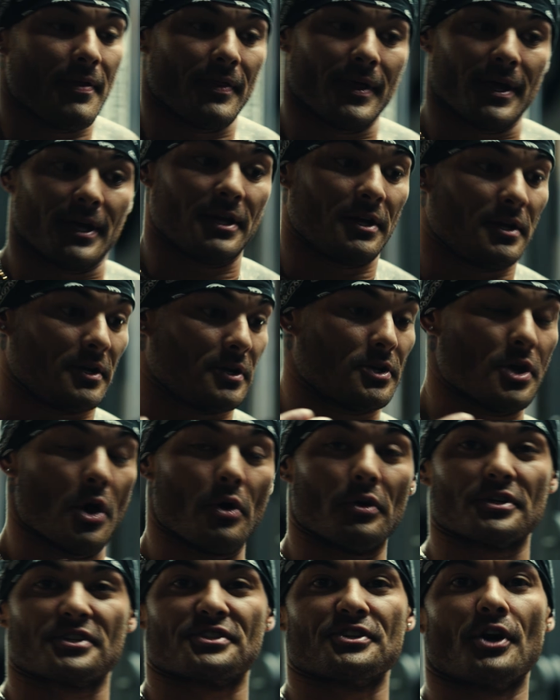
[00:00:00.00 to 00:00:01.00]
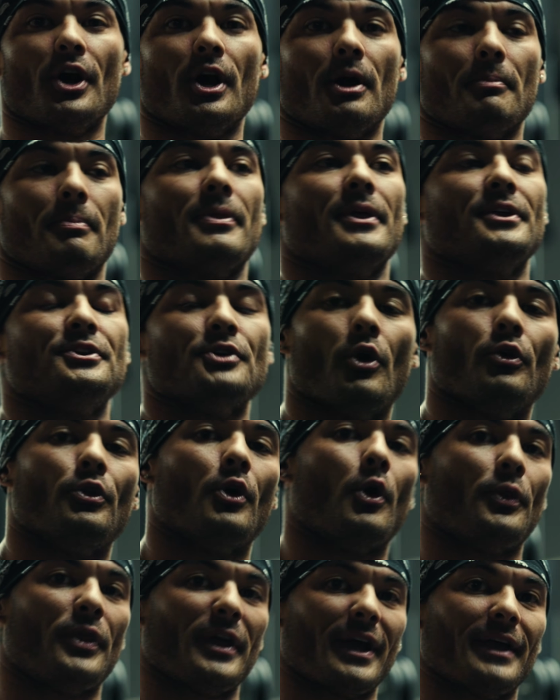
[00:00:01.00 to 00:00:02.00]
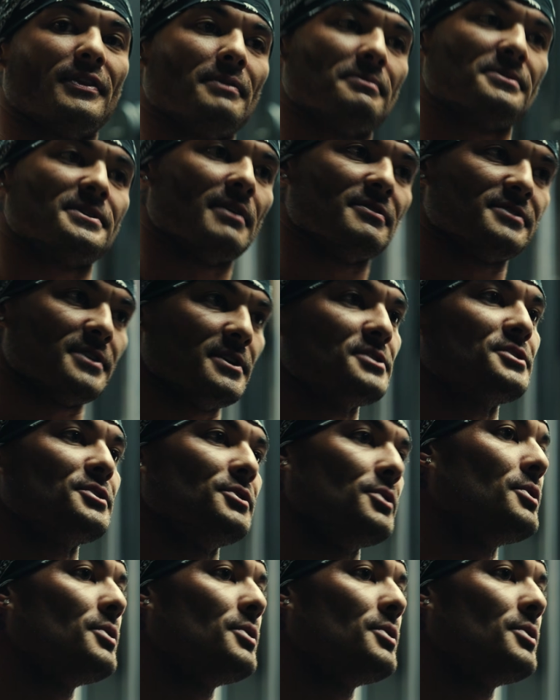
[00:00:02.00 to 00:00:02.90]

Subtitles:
And they go to start, but they don't know what they get themselves into.